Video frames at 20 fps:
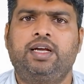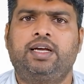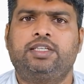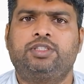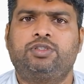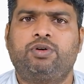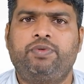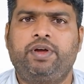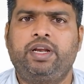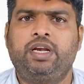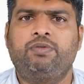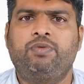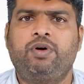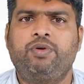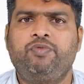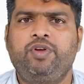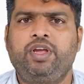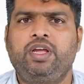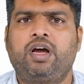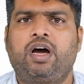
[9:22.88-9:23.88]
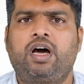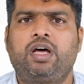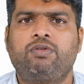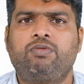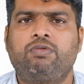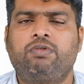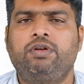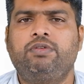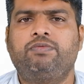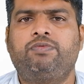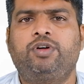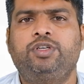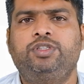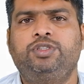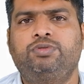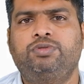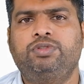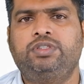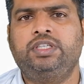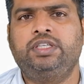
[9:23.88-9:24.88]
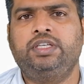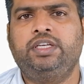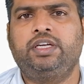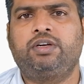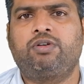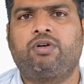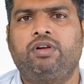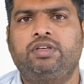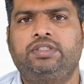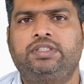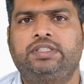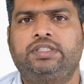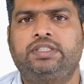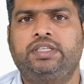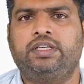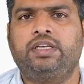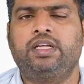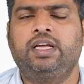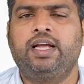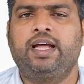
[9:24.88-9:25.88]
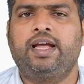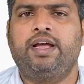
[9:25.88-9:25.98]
So whenever we are going for using the colchicine,